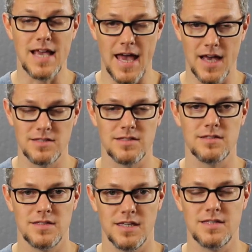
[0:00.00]

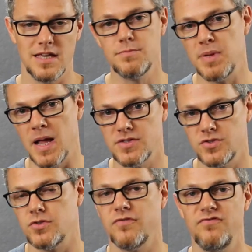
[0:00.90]
6S Plus,
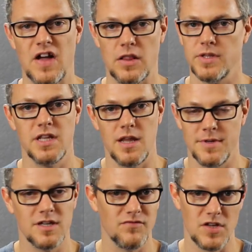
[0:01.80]
so they're following the
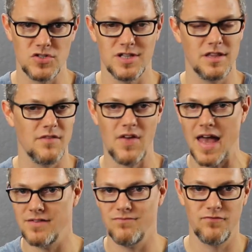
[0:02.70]
naming convention that they've
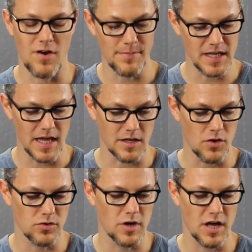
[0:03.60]
had from the
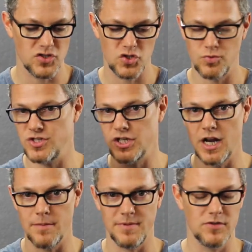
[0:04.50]
get-go. They're not switching
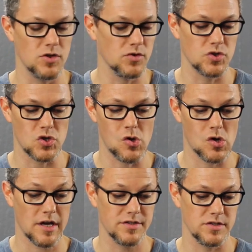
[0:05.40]
it up even though there's
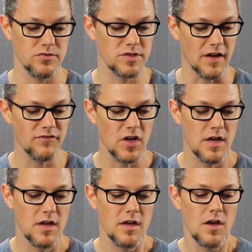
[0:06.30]
all kinds of new stuff.
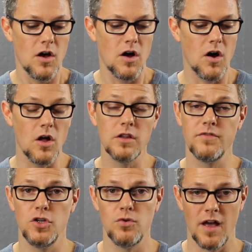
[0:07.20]
All
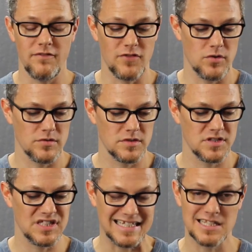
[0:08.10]
of the new iPhones
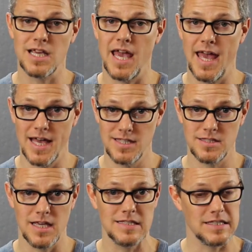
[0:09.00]
6s
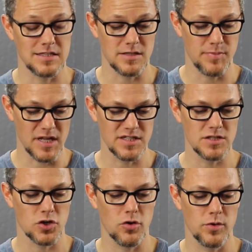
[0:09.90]
and 6s
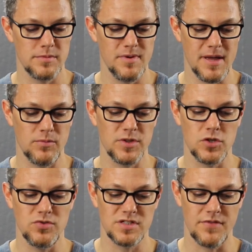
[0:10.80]
Pluses are going to be made with
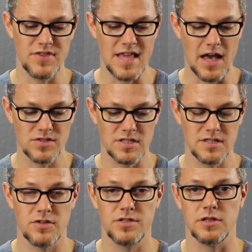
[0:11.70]
the new 7000
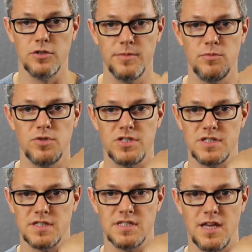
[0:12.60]
series aluminum, which
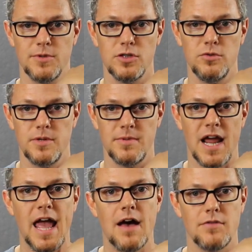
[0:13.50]
is the same aluminum that
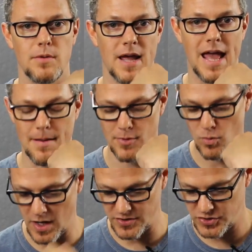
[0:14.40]
I have on my Apple
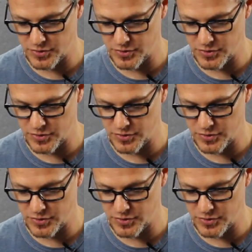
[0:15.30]
Watch